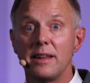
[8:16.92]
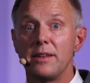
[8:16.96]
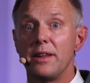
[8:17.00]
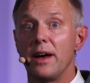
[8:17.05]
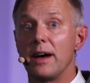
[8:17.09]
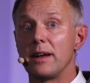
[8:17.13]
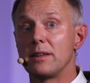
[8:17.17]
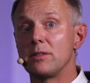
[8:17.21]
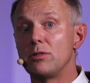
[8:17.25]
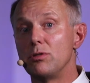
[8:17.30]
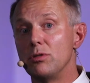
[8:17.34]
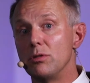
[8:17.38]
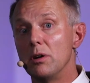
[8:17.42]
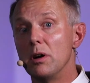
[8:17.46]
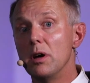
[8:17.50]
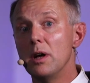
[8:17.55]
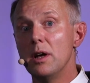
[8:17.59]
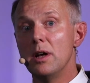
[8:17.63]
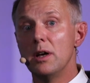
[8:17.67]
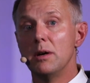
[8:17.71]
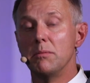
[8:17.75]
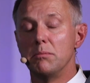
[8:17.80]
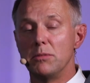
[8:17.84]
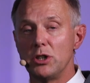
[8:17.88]
that, to
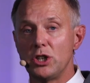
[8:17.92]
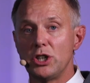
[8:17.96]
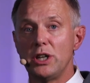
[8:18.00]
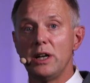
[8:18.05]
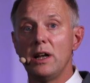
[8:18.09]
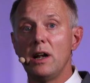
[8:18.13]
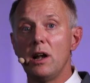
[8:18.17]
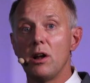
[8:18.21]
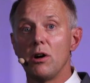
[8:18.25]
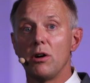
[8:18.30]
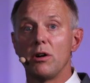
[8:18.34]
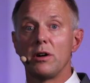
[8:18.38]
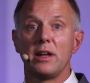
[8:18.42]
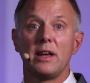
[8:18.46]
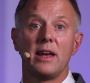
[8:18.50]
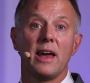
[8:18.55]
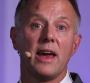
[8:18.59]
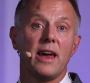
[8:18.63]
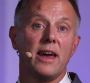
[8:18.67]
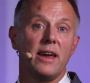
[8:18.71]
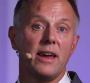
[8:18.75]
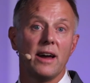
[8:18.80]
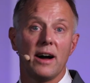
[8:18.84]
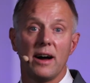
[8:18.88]
machine learning,
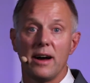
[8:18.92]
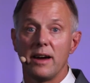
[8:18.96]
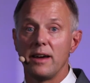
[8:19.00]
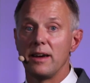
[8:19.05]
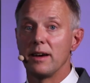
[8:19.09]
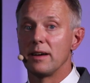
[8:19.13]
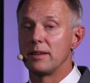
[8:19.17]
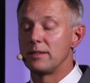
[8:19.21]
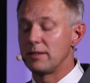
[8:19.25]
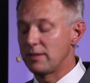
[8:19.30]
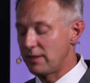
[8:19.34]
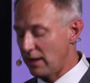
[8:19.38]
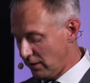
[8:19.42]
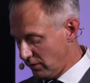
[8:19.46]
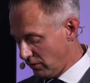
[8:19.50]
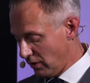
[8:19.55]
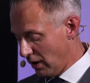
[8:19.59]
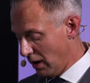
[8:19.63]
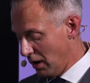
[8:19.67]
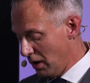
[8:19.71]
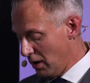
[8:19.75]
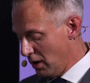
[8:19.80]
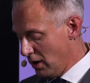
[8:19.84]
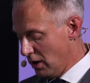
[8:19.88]
A I, et
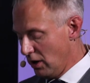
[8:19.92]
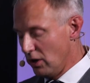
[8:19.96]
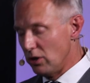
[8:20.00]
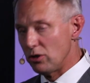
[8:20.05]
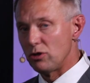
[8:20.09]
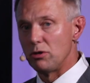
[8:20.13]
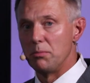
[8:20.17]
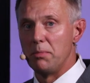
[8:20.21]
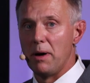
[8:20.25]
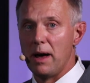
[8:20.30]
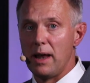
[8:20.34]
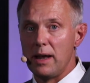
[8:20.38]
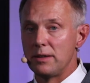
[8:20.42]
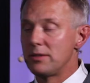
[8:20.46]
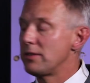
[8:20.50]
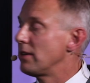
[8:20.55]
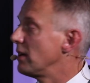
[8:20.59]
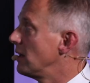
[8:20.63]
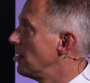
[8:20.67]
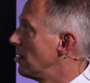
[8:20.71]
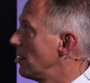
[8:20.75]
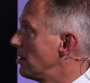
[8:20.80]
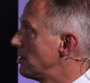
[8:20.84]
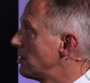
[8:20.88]
cetera, to
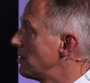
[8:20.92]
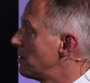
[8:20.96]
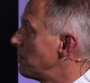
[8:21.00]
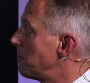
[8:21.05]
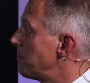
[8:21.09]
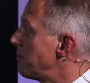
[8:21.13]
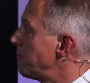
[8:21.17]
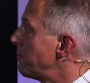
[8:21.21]
balancing this.